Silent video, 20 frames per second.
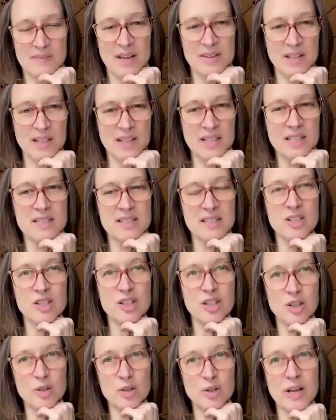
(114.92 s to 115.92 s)
I think it's
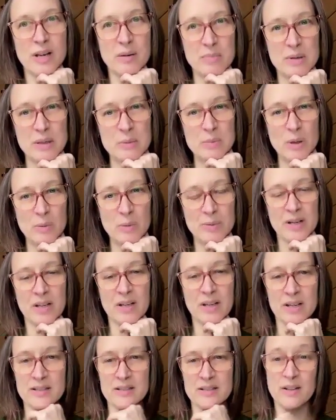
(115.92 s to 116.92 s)
excluding people
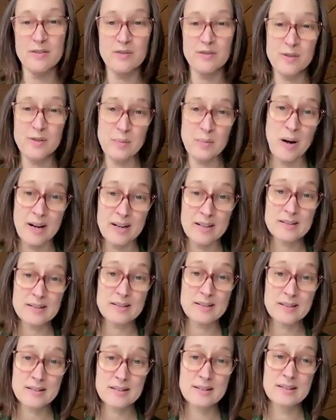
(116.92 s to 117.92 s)
because of the
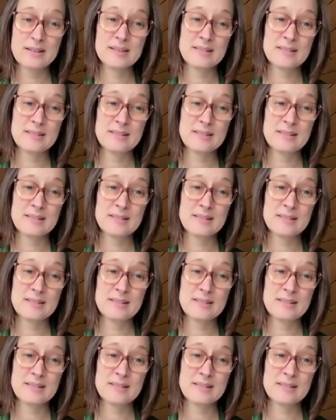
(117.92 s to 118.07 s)
price.